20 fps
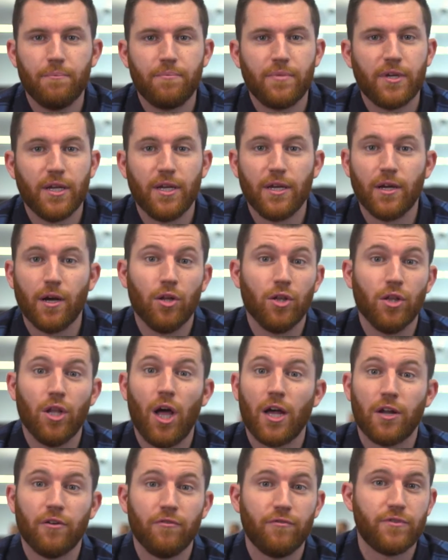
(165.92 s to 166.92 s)
getting a
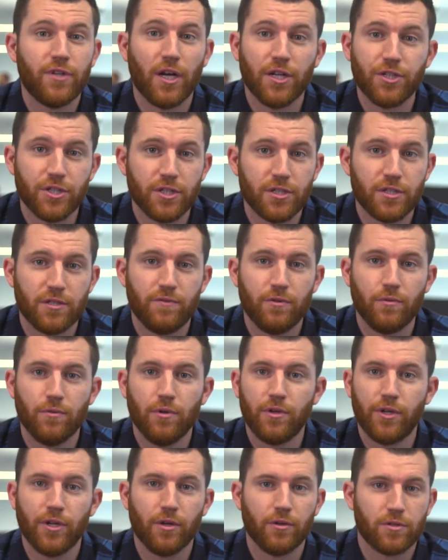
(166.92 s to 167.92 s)
lot of touches, if you
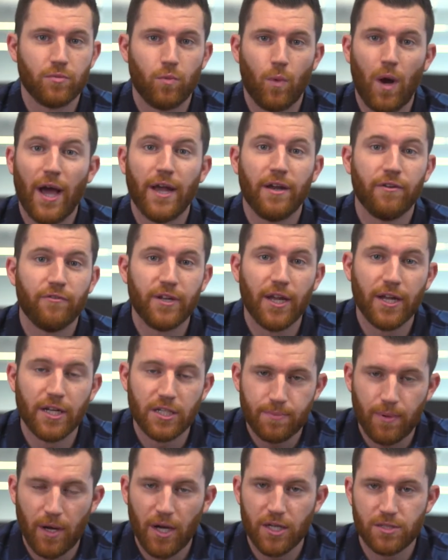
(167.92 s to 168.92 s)
will, as wide of a net
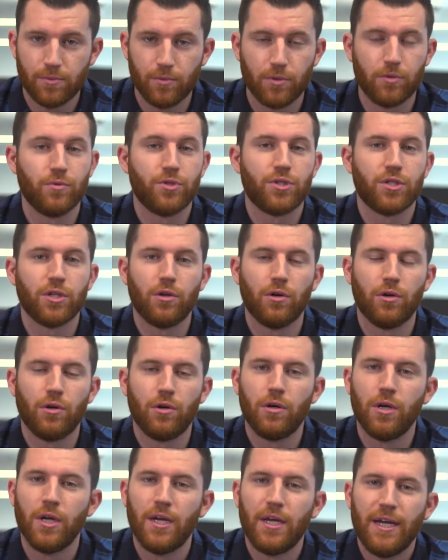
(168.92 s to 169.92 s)
as possible was the
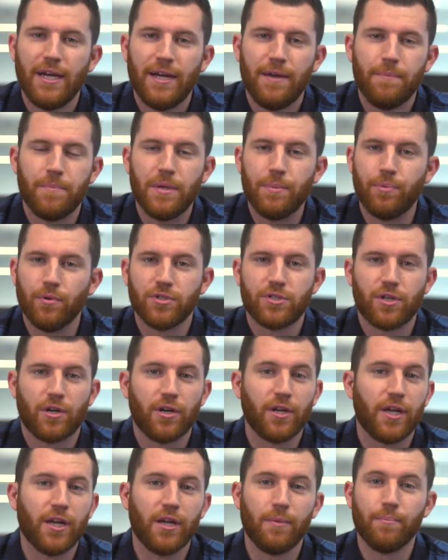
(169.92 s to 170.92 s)
goal. People
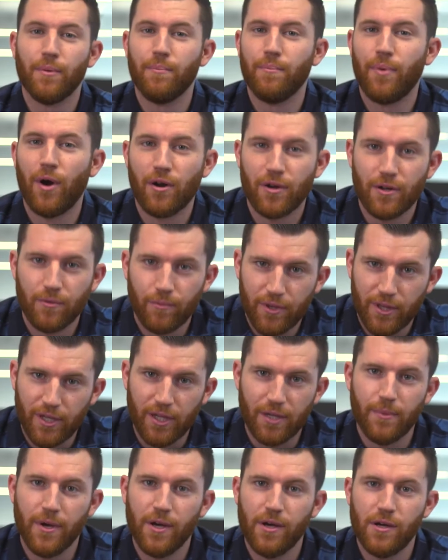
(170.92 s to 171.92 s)
started getting bombarded with
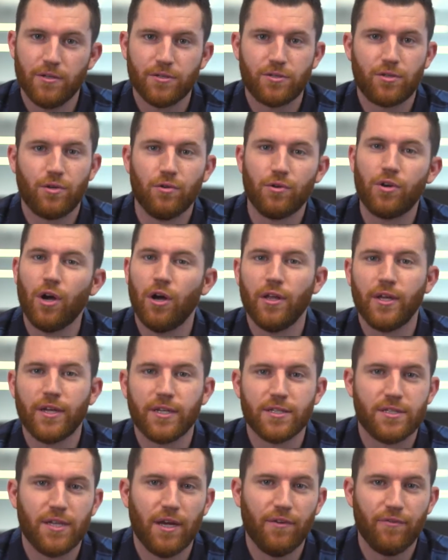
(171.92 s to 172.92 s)
emails. Cold calling
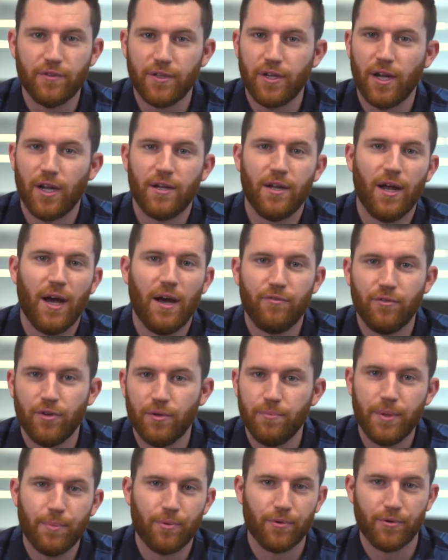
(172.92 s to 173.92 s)
is definitely not novel,
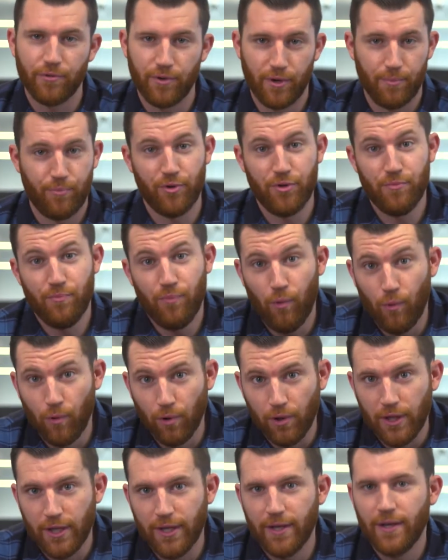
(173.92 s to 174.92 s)
and people are doing it pretty
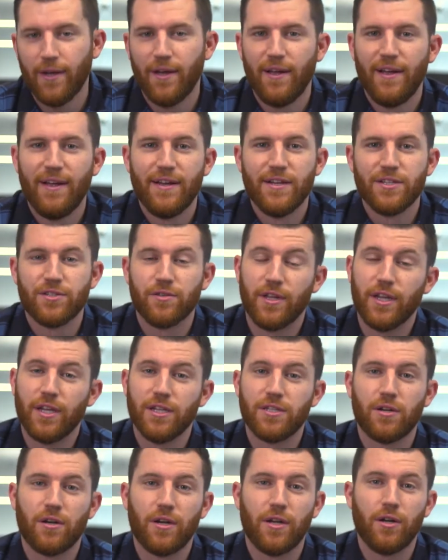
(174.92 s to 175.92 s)
poorly. So then
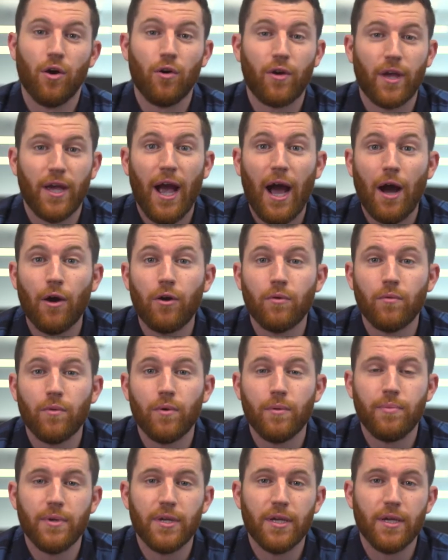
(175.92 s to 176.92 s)
it started, okay, how can
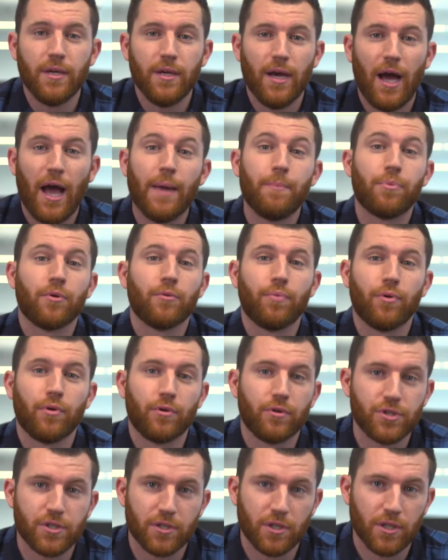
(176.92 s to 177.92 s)
we be
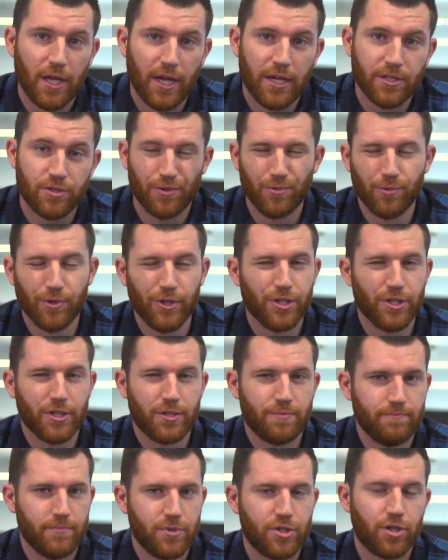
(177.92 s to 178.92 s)
hyper-personalized, or really
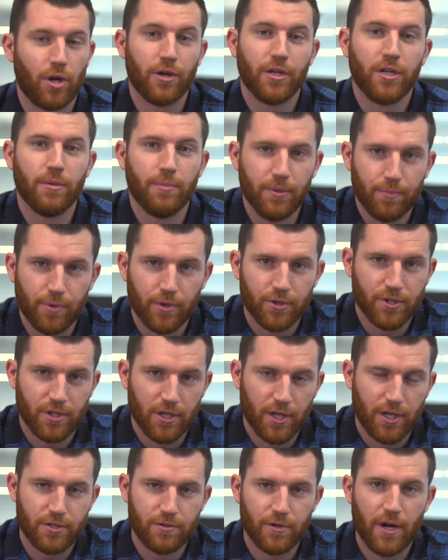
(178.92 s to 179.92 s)
just starting to be
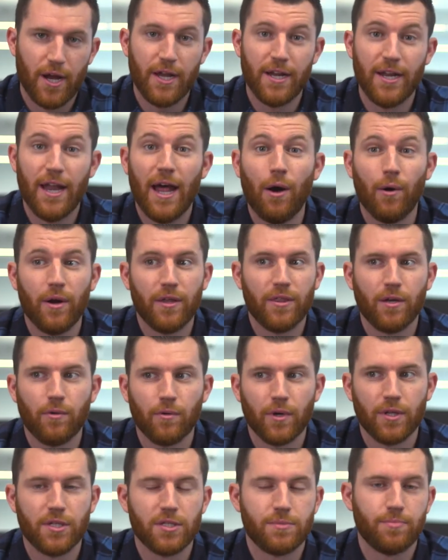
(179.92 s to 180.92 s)
personalized, right? And now I think
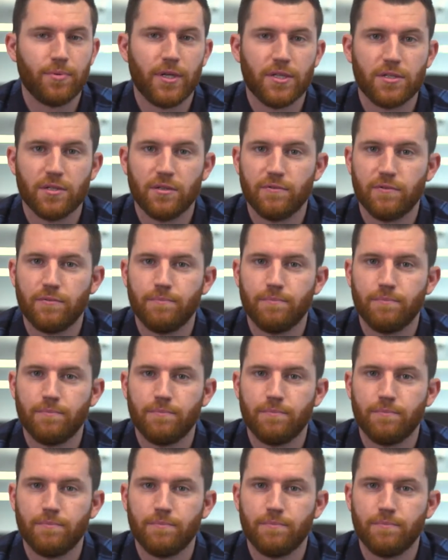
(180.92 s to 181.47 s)
we're at this place of